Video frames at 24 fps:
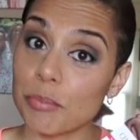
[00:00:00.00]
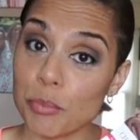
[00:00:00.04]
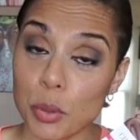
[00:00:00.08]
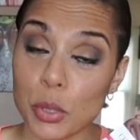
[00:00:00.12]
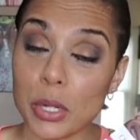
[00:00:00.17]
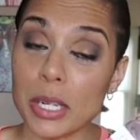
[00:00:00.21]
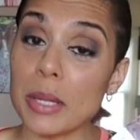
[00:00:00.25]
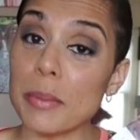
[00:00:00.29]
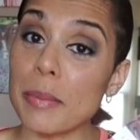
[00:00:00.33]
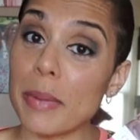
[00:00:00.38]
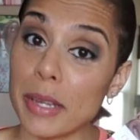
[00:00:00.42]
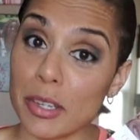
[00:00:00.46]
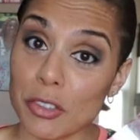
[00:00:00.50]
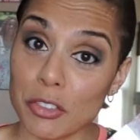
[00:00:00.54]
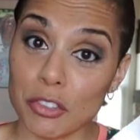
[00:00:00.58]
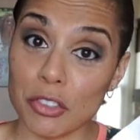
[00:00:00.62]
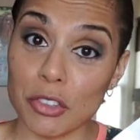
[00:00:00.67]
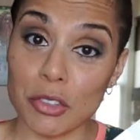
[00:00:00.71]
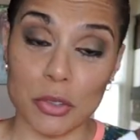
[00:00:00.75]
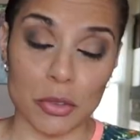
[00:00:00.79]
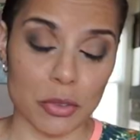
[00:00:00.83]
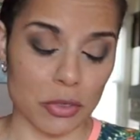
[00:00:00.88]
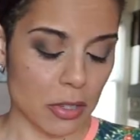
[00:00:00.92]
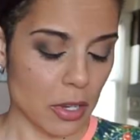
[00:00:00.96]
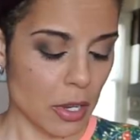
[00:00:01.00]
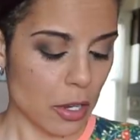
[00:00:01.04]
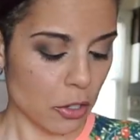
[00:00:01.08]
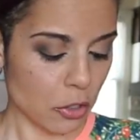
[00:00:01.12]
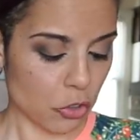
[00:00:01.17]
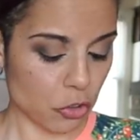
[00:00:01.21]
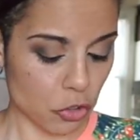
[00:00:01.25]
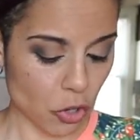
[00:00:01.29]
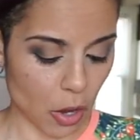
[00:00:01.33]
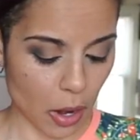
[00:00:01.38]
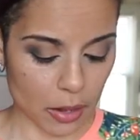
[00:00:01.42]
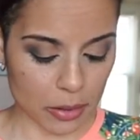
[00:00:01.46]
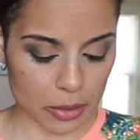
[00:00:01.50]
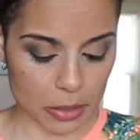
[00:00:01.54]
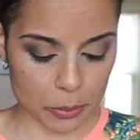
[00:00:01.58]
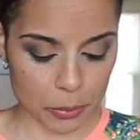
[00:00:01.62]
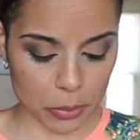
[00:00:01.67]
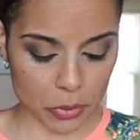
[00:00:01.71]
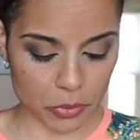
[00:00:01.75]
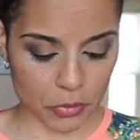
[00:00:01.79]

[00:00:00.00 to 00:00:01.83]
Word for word: Pretty big shoes. Chocolate